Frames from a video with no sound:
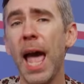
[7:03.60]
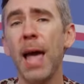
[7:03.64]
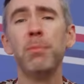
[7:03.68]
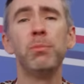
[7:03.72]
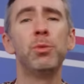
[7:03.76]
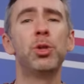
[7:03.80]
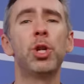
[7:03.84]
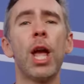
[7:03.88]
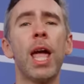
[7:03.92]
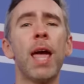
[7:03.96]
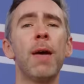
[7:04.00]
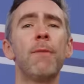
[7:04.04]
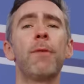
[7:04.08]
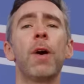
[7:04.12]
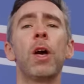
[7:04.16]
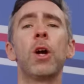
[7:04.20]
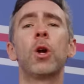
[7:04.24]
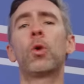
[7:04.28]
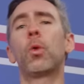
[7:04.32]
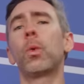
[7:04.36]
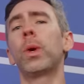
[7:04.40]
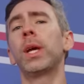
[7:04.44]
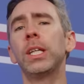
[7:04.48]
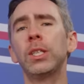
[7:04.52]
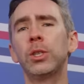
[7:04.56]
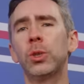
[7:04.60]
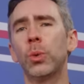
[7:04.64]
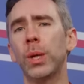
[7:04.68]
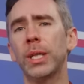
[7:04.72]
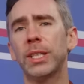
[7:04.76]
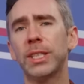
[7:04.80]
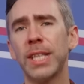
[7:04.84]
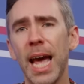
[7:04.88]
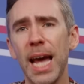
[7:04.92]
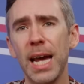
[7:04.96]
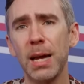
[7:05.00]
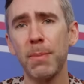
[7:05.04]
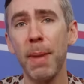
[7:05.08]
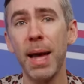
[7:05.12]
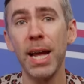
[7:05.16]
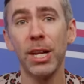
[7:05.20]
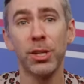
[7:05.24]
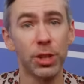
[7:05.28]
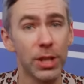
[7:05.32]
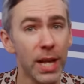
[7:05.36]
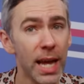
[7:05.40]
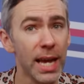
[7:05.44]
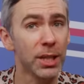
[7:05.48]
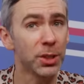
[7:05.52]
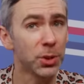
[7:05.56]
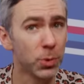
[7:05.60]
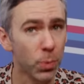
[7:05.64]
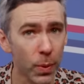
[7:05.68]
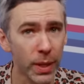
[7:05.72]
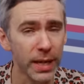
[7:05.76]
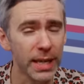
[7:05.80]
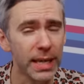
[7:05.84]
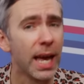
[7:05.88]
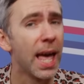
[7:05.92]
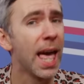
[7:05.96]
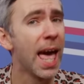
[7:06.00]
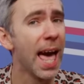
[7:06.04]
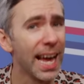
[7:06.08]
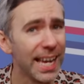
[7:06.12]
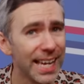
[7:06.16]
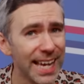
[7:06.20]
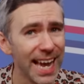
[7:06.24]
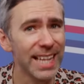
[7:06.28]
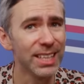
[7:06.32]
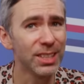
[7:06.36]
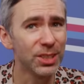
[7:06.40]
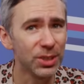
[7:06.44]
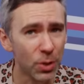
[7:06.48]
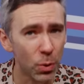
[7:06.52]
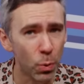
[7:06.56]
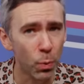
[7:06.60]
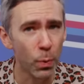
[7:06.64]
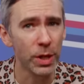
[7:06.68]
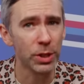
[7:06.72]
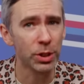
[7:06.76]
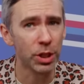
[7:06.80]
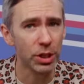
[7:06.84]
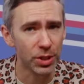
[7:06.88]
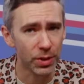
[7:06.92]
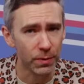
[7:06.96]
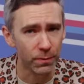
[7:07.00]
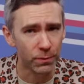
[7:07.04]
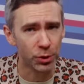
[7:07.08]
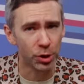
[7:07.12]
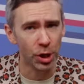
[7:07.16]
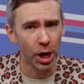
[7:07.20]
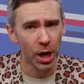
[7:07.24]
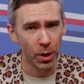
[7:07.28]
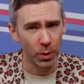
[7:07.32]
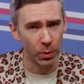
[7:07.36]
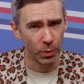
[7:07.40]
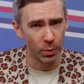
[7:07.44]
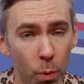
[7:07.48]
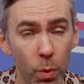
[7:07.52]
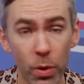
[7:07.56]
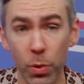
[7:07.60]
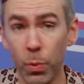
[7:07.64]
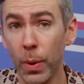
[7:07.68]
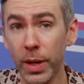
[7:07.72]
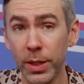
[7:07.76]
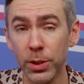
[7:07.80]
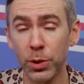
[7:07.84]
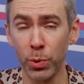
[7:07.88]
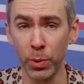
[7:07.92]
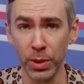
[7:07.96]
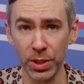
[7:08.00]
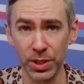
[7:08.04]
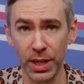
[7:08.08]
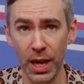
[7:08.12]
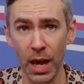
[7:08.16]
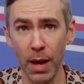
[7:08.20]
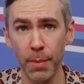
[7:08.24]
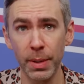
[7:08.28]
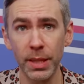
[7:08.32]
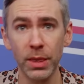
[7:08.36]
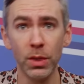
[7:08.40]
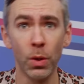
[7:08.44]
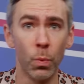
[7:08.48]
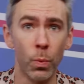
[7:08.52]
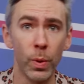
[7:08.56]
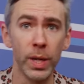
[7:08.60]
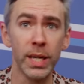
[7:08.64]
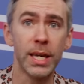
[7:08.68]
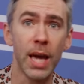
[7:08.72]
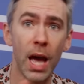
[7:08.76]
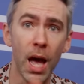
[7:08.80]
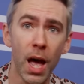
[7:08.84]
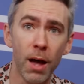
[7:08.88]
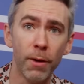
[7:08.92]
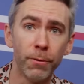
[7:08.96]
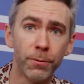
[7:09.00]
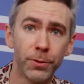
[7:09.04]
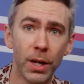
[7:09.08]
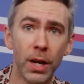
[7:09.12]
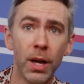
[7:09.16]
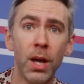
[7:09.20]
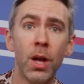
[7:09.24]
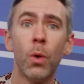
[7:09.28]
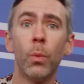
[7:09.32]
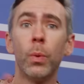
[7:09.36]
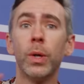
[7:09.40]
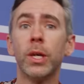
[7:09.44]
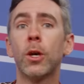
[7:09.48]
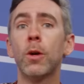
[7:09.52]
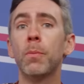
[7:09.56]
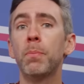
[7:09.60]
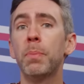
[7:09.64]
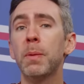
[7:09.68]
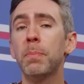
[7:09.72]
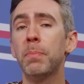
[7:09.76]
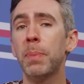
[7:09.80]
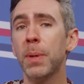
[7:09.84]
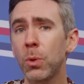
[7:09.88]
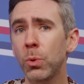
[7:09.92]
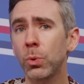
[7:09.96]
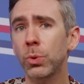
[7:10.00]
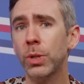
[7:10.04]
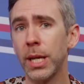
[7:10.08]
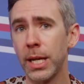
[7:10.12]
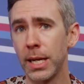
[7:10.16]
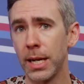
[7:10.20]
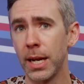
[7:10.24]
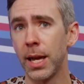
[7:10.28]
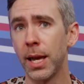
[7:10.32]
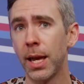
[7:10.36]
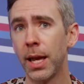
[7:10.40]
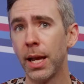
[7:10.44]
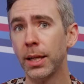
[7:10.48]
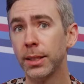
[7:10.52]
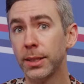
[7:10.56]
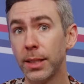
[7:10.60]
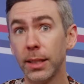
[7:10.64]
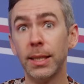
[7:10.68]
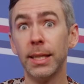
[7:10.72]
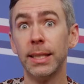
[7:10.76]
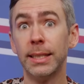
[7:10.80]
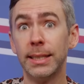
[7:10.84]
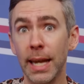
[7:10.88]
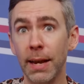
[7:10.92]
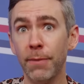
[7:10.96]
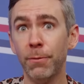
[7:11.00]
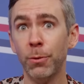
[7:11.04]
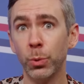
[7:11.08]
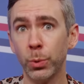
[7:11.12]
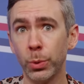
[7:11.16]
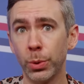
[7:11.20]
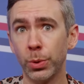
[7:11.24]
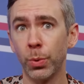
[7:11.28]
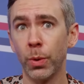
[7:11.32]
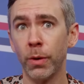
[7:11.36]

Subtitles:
MJF agreed to a tag match next week against the wishes of Joe. With Winter is coming the week after, we could be building to the Devil's